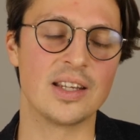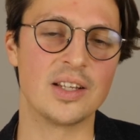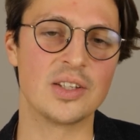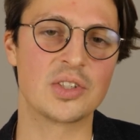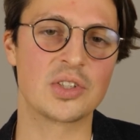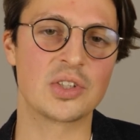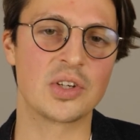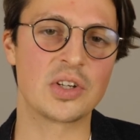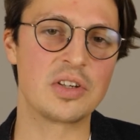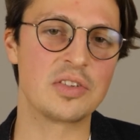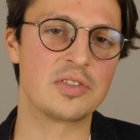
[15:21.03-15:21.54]
it
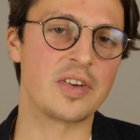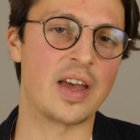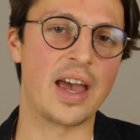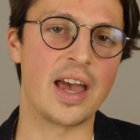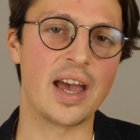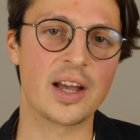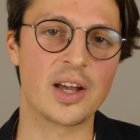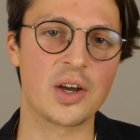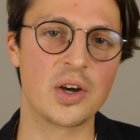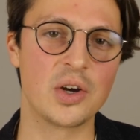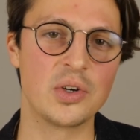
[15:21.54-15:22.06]
sort of
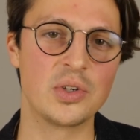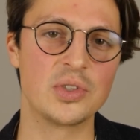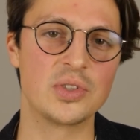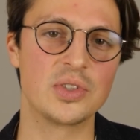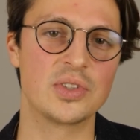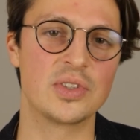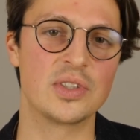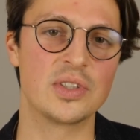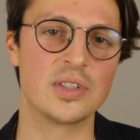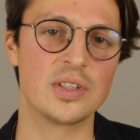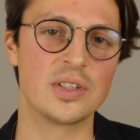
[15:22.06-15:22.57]

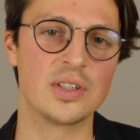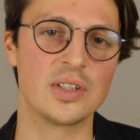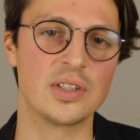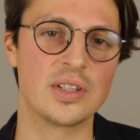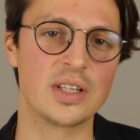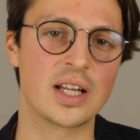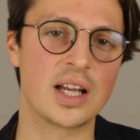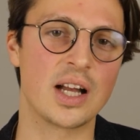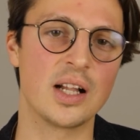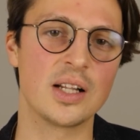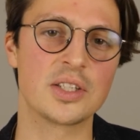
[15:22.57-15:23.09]
echoes
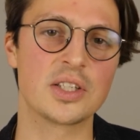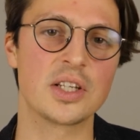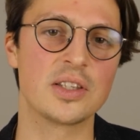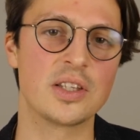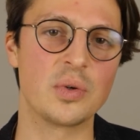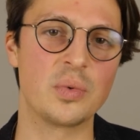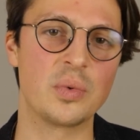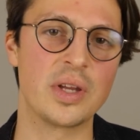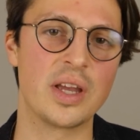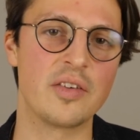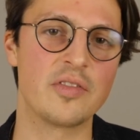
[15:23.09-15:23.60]
the culture
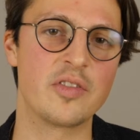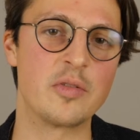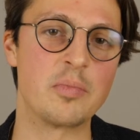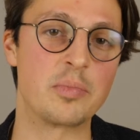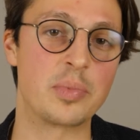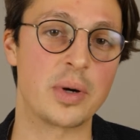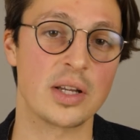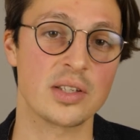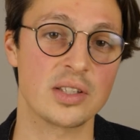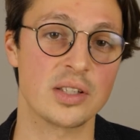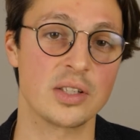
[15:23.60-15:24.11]
that we have in
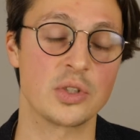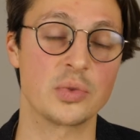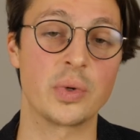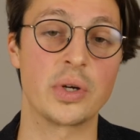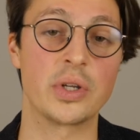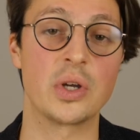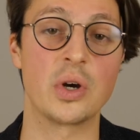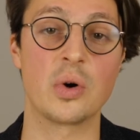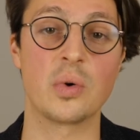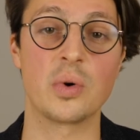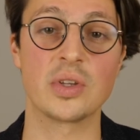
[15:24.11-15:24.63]
Brussels, where
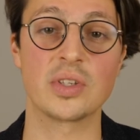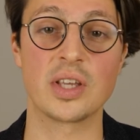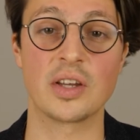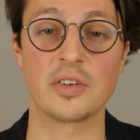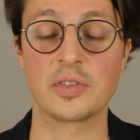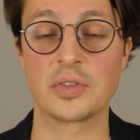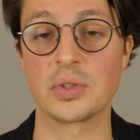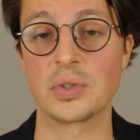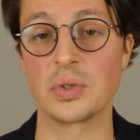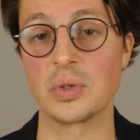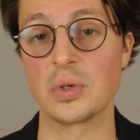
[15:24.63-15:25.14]
you always
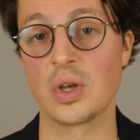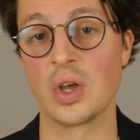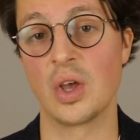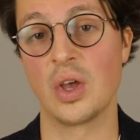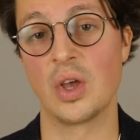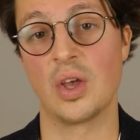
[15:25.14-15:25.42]
have to